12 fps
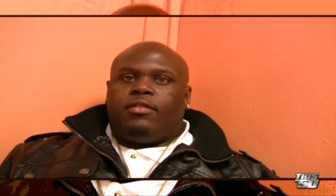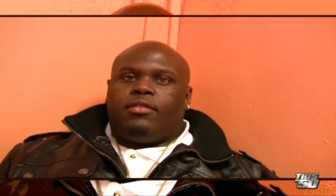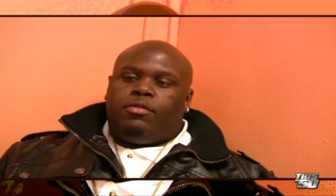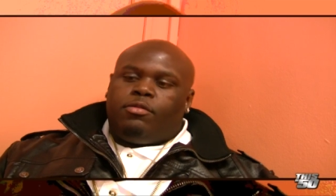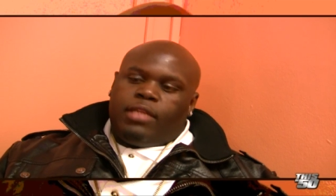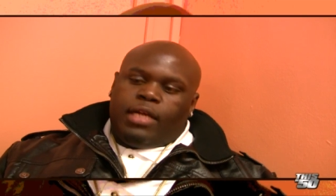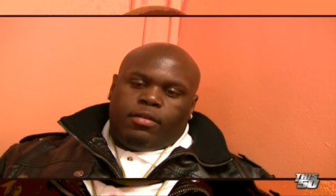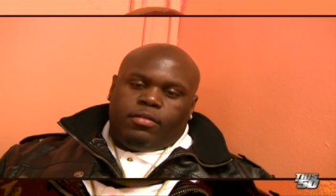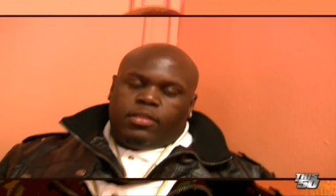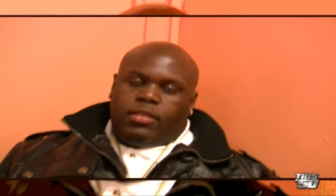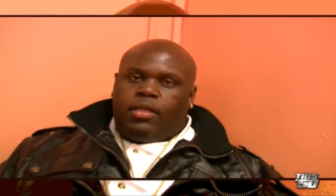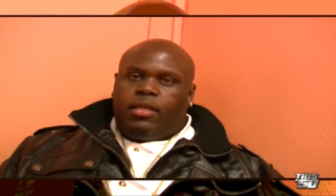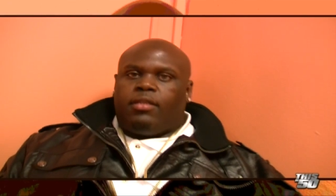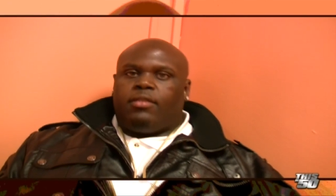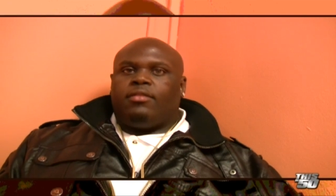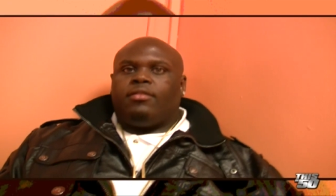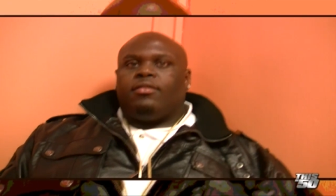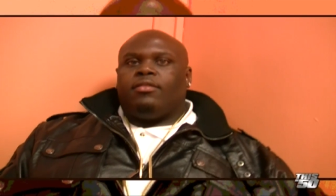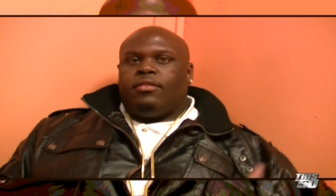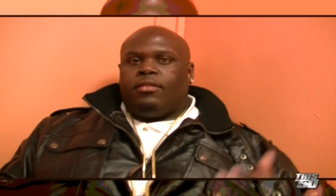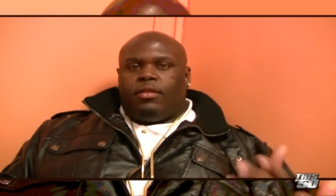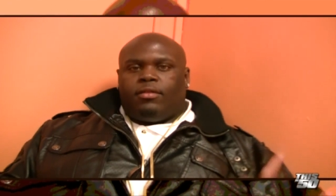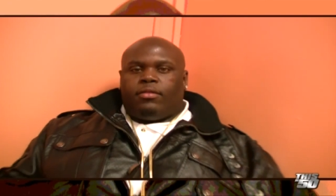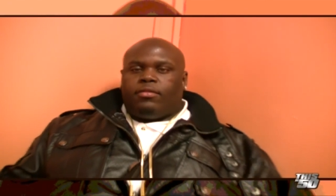it's two thousand ten.
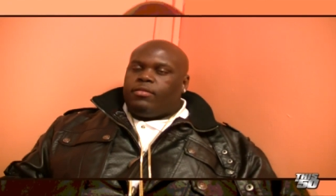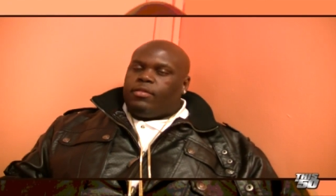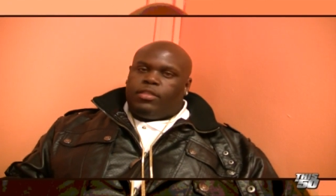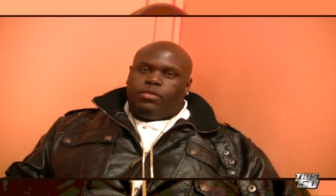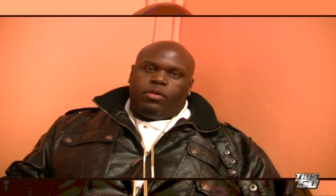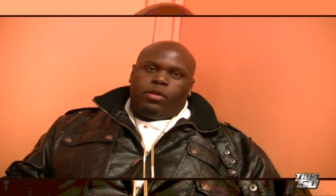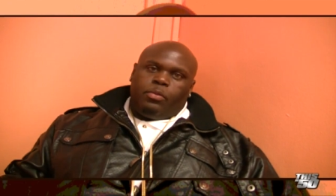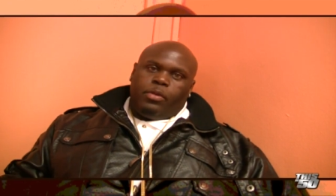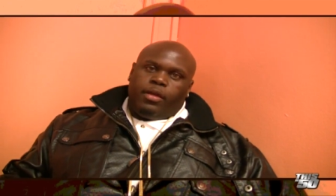That's where I'm